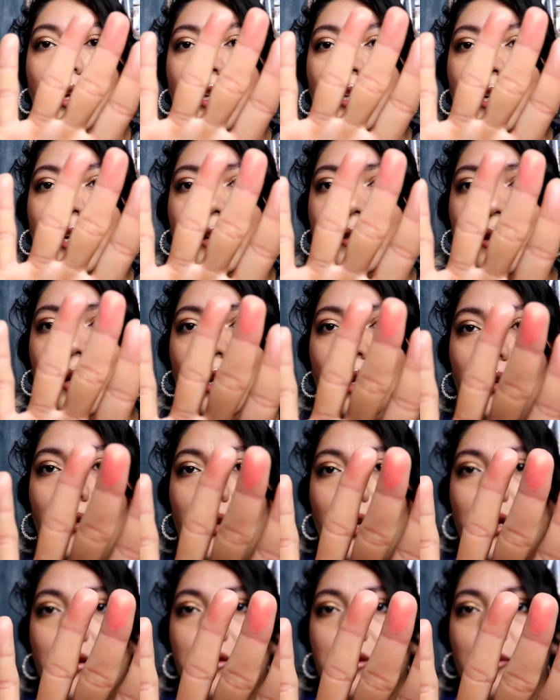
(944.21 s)
Look at that.
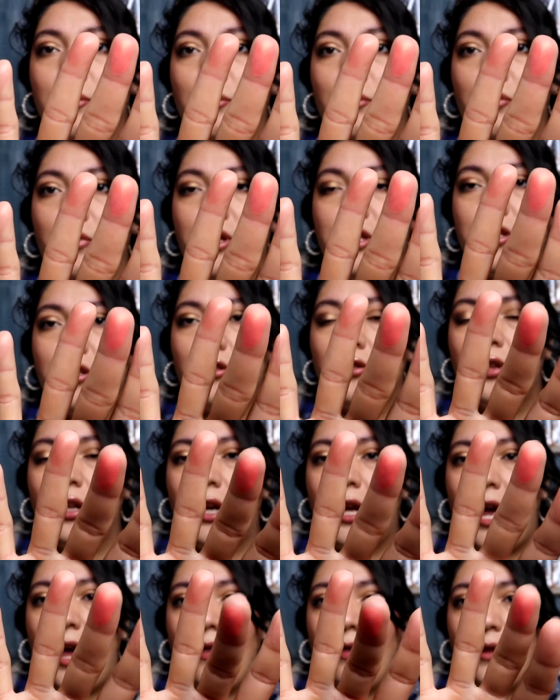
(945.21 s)
They have some, these are the
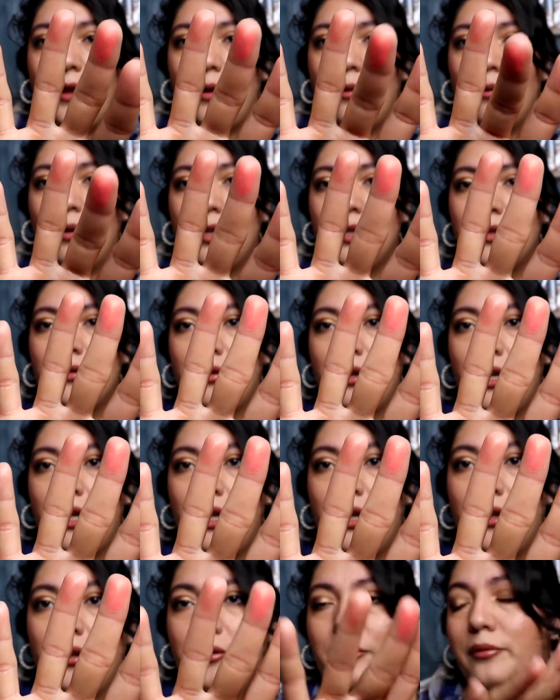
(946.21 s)
Kathleen ones right
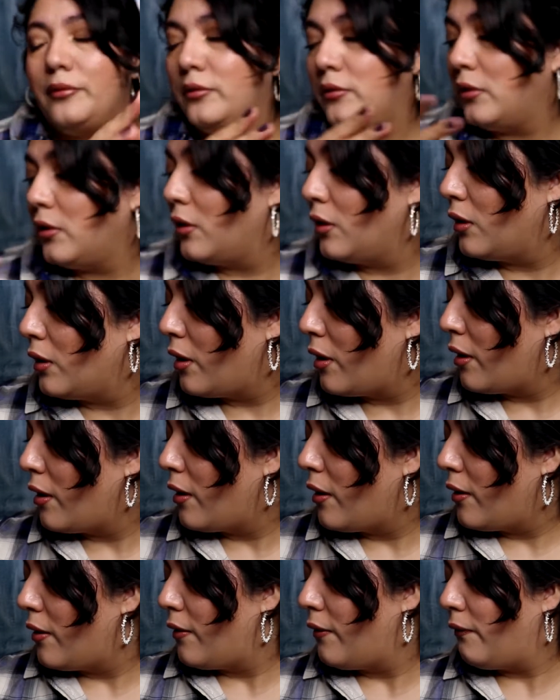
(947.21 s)
here.
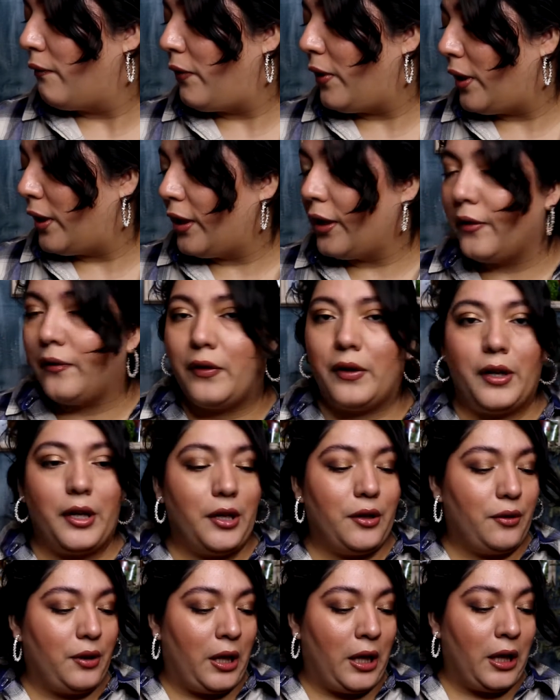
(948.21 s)
Very, very
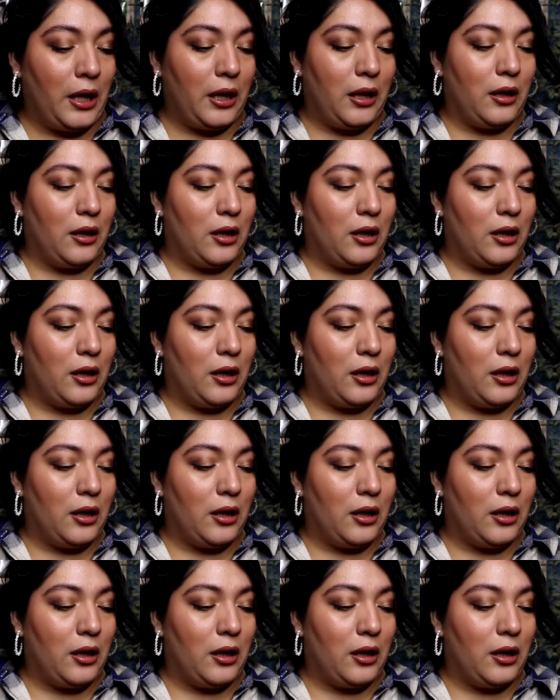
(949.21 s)
unique